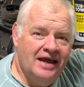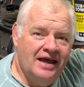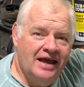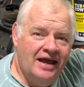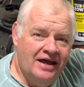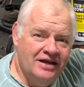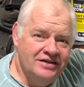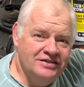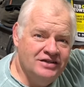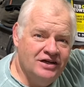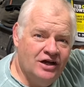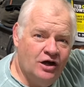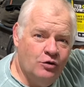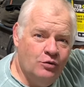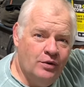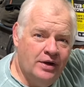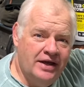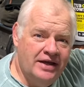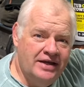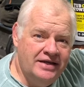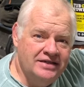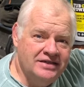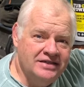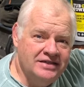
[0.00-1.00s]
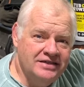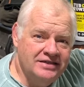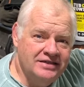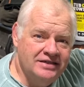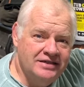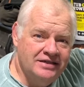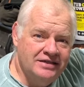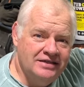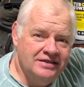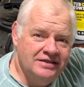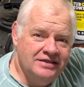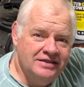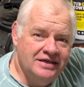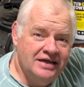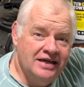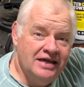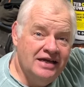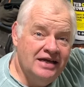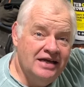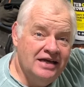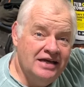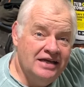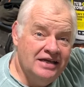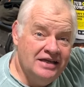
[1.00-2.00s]
As always,
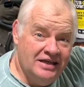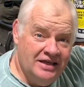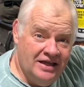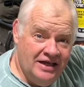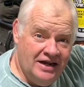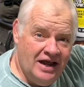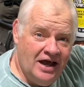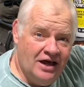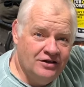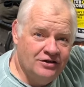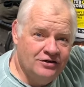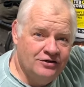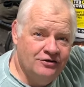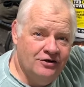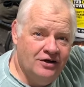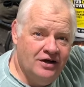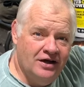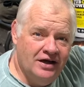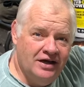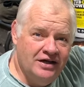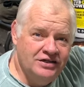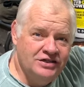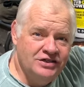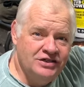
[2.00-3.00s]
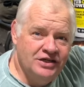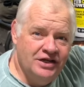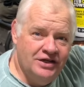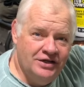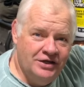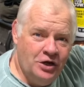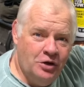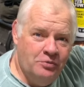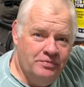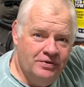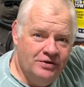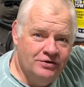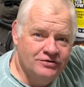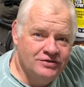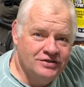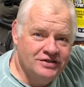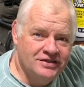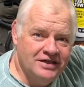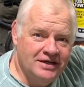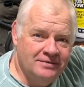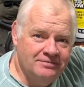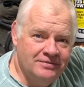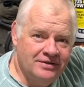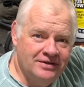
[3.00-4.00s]
get out in the garage and go build
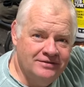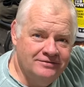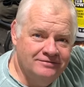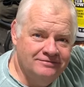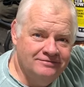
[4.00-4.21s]
something.